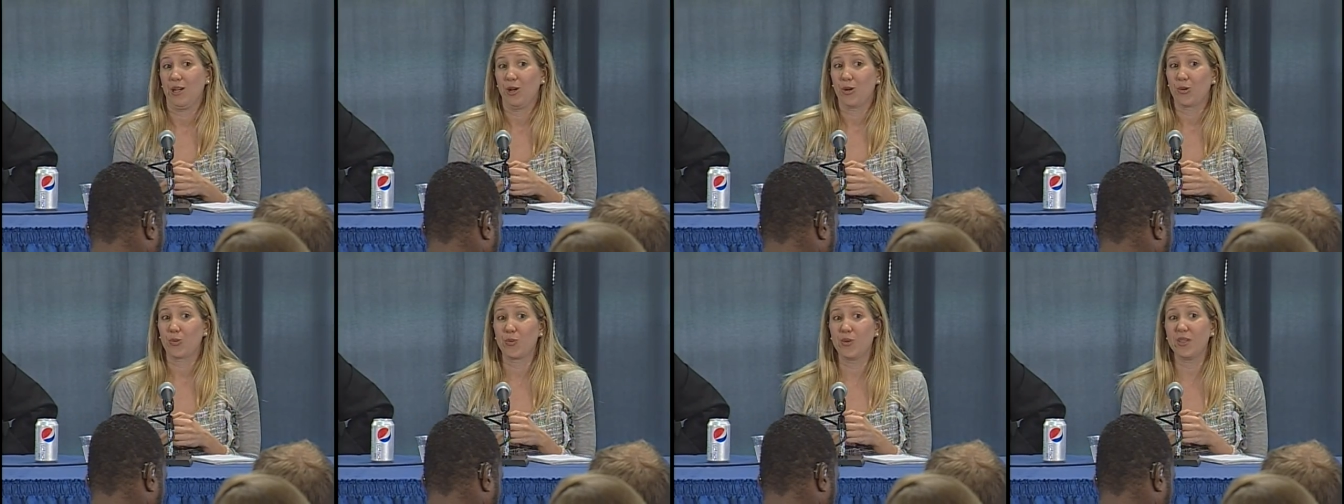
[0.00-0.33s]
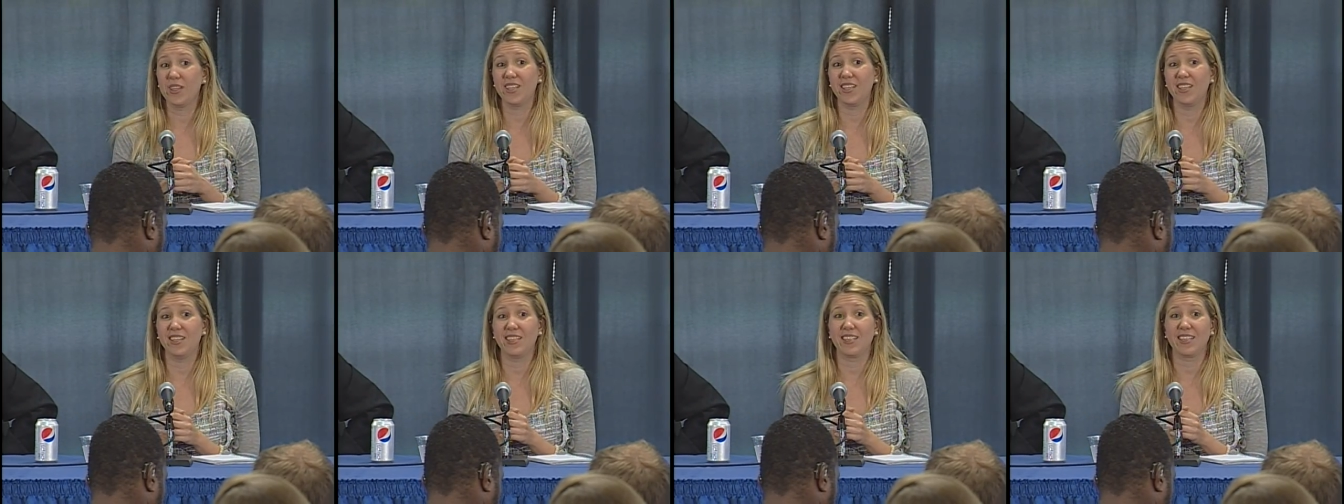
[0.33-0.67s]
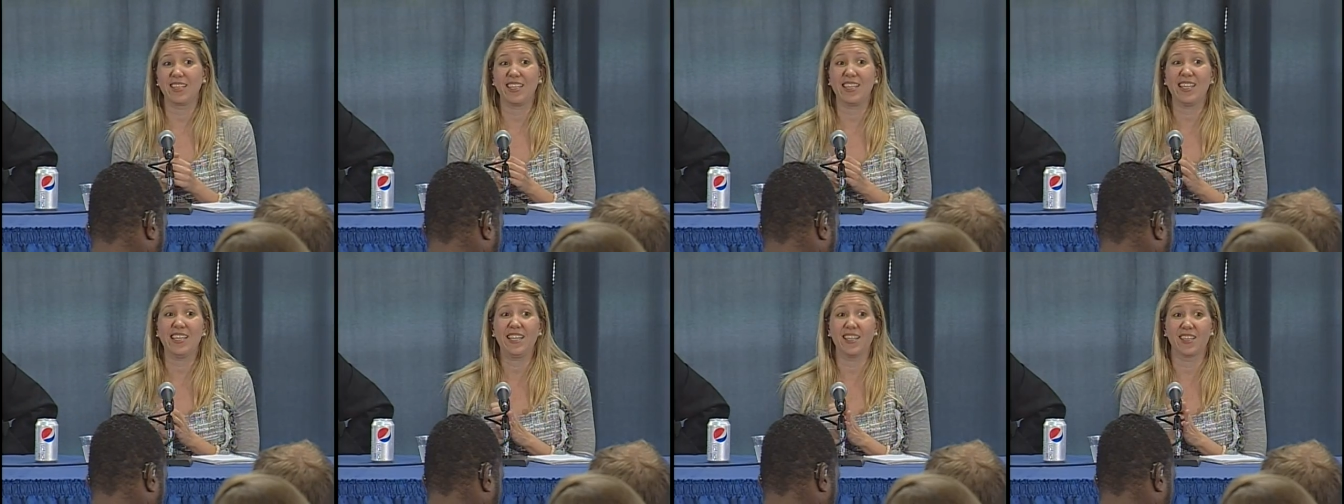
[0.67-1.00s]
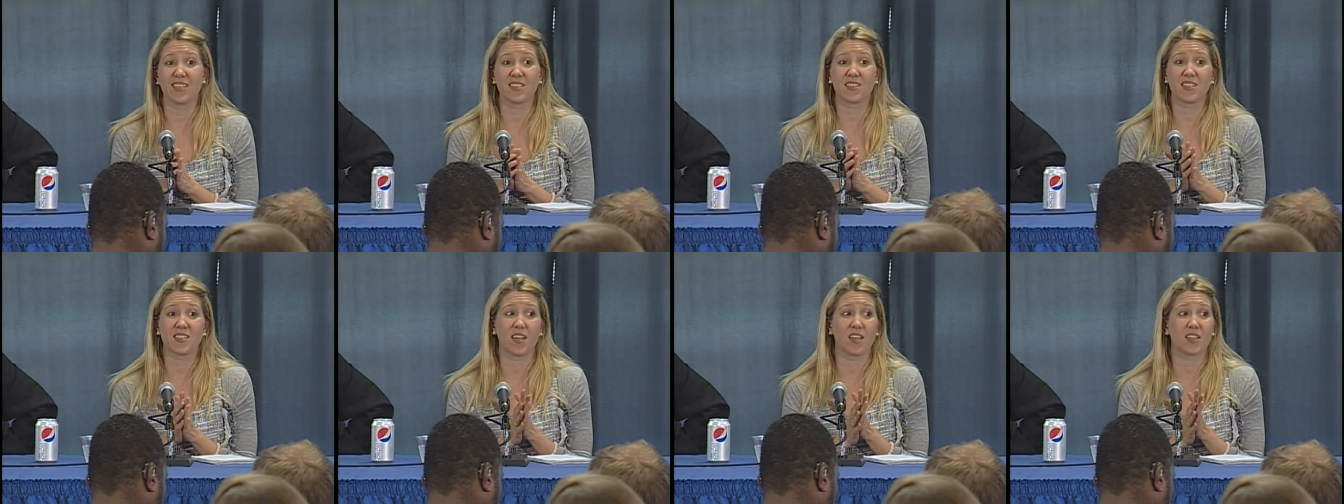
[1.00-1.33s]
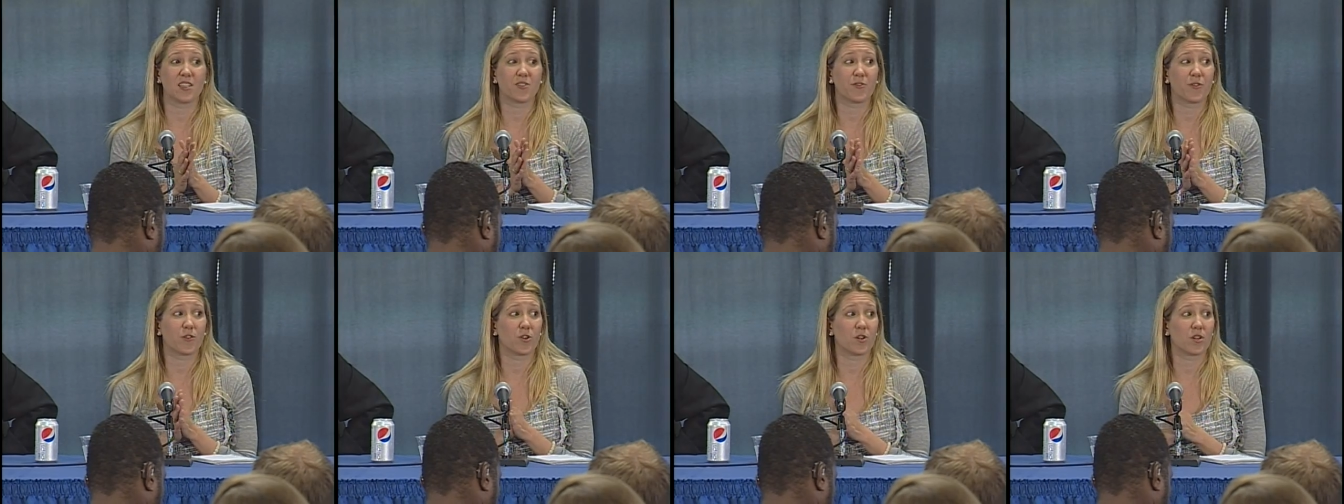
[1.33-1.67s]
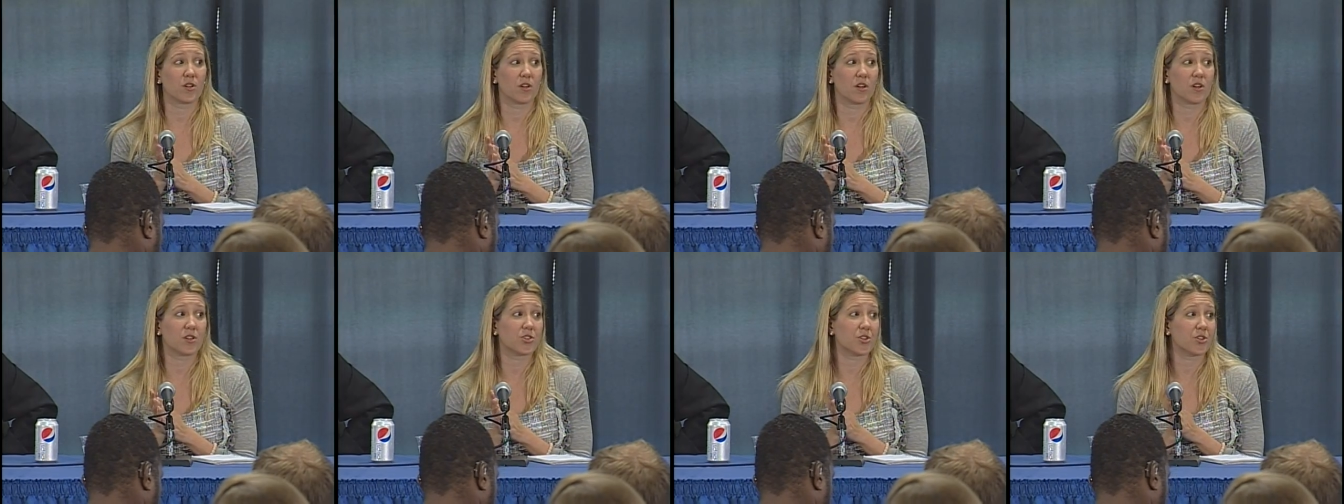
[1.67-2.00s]
really key insights
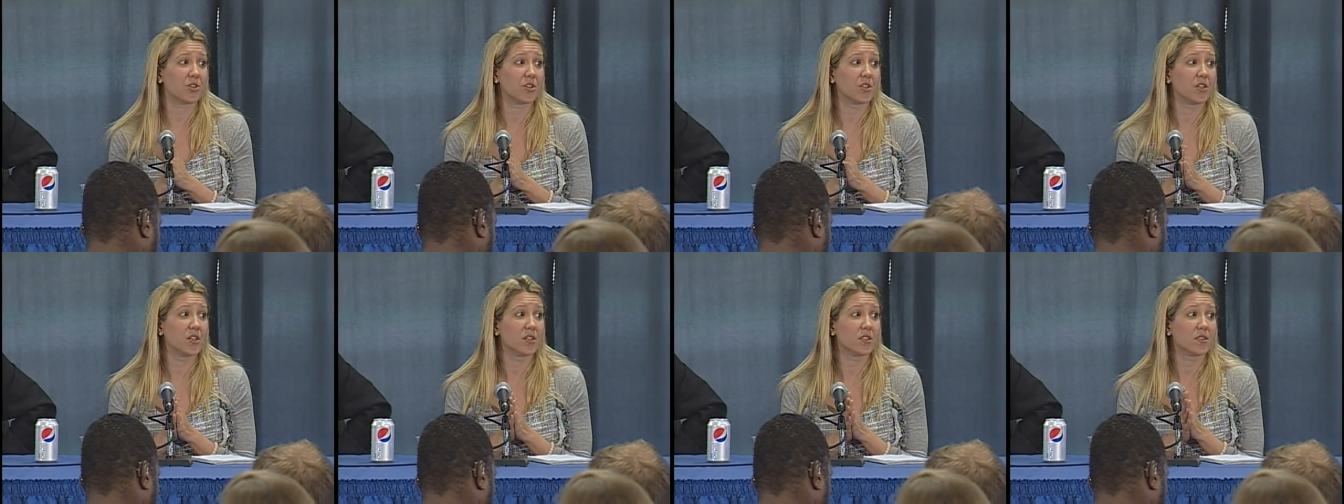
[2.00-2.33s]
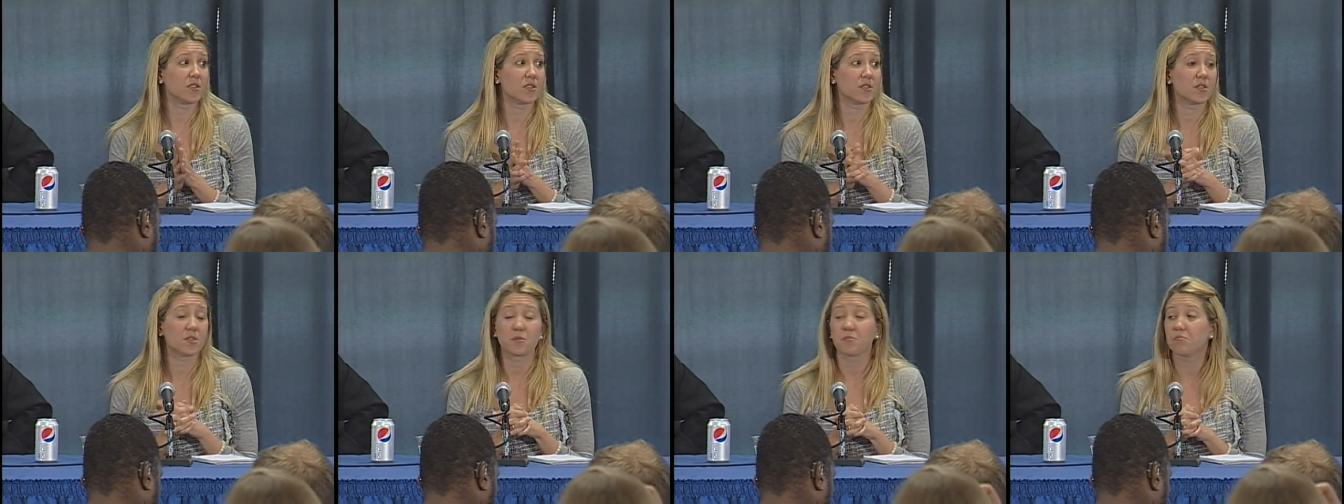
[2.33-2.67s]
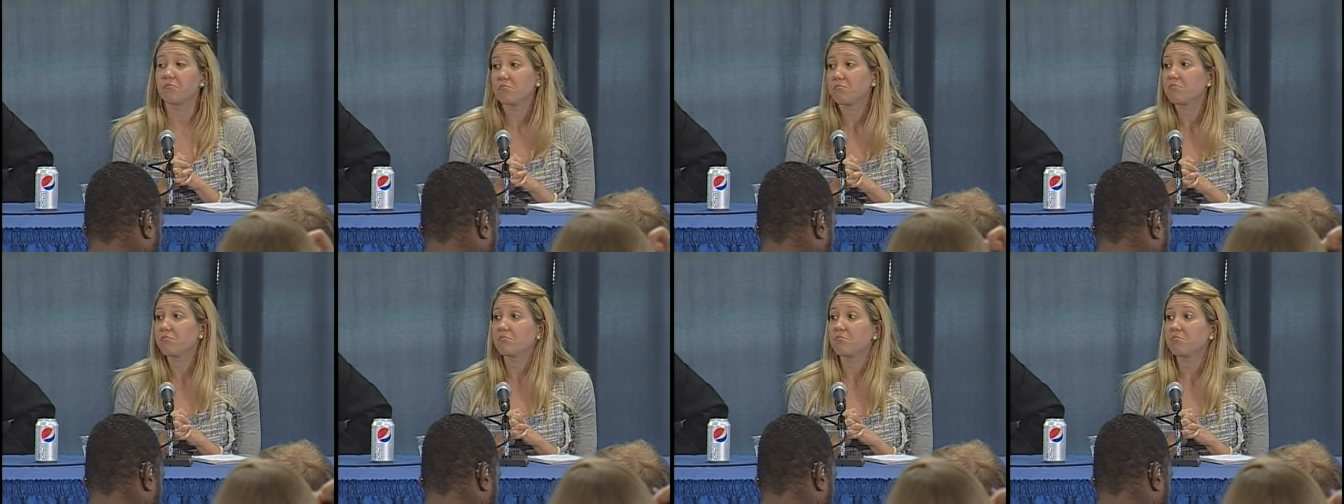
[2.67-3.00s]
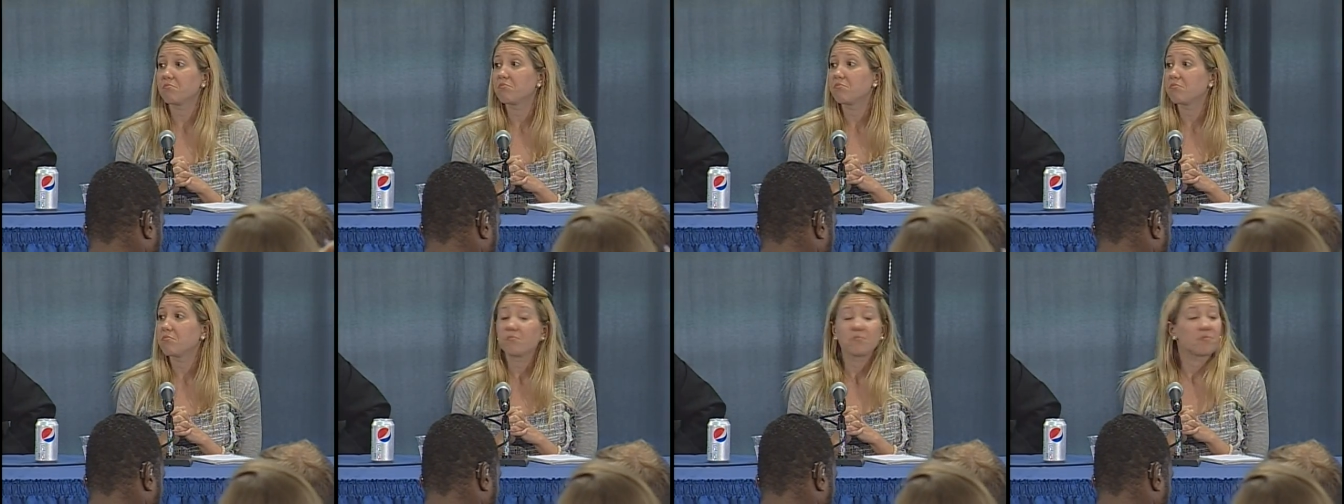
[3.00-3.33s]
for a journalist. I think it was But don't you